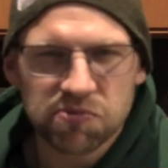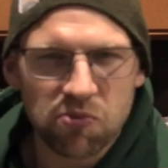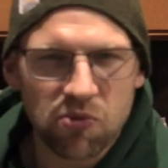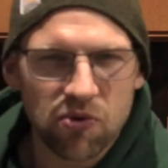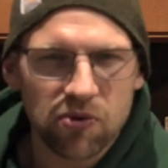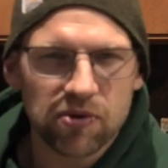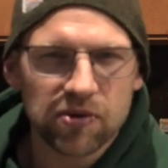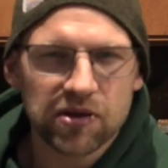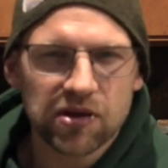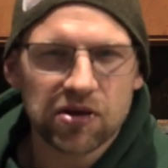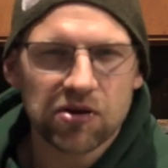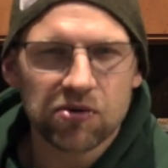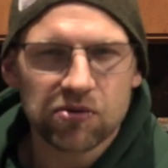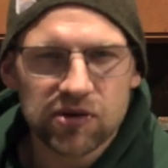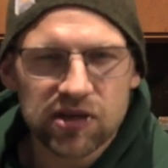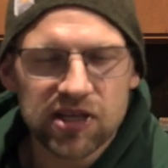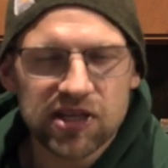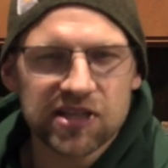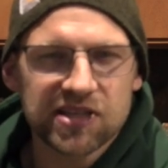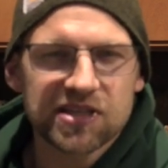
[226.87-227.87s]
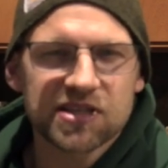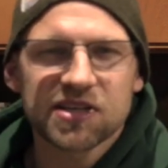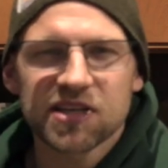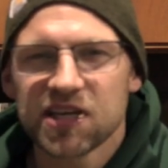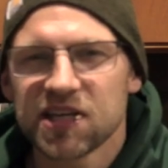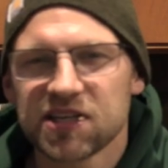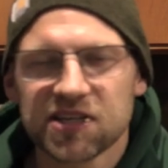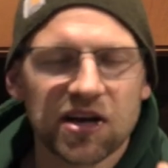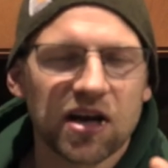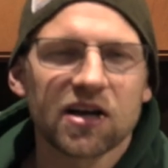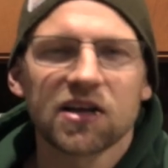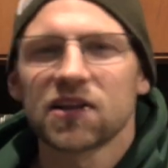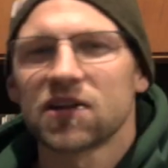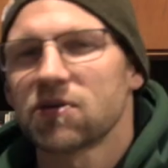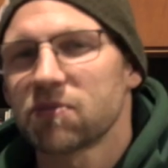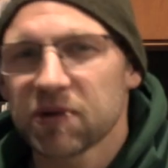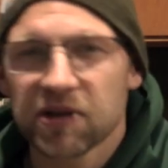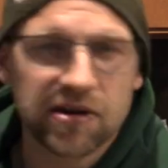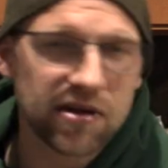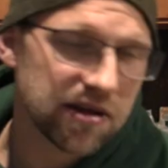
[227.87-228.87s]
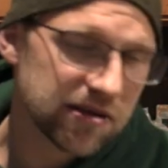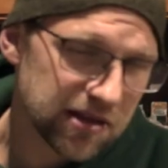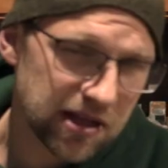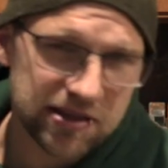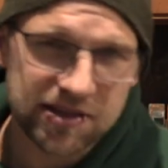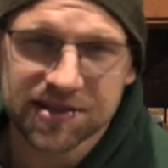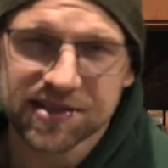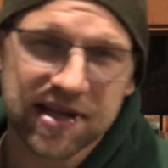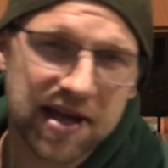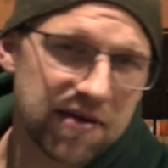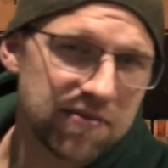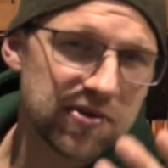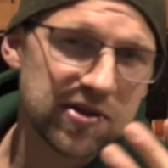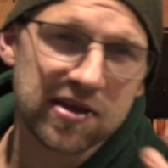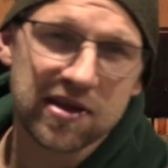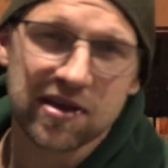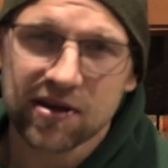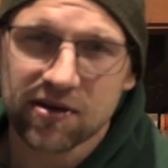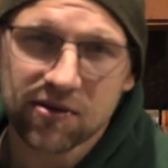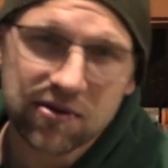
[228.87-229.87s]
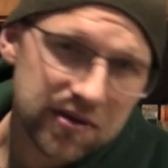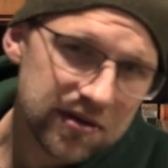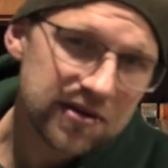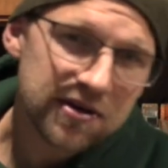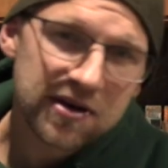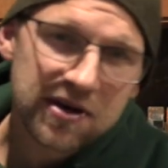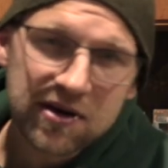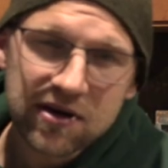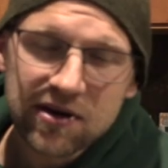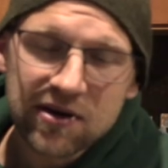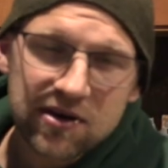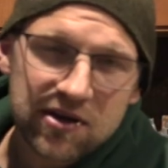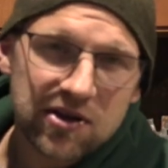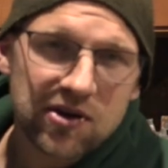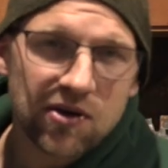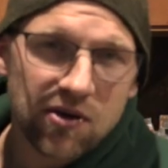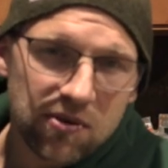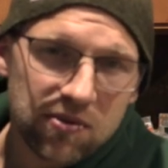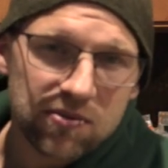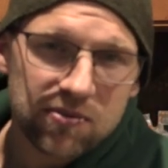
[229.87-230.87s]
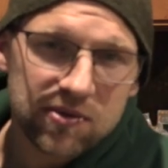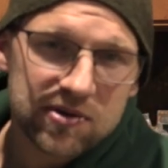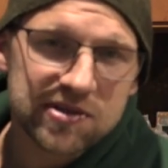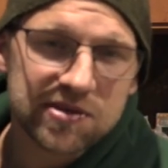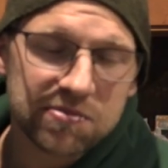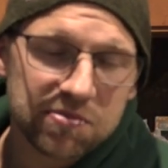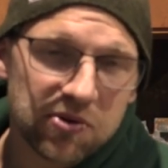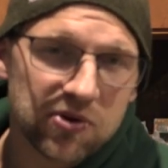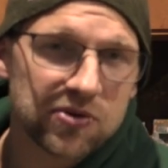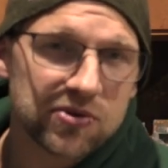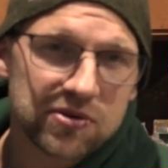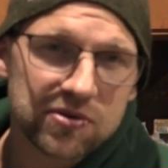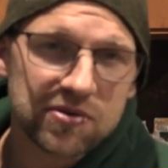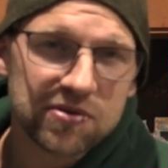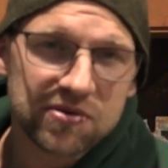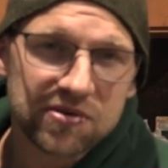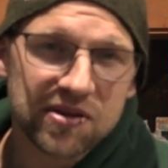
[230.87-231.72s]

More, you know, he he dug a little bit. Not, not to say everything, you know, wasn't bull.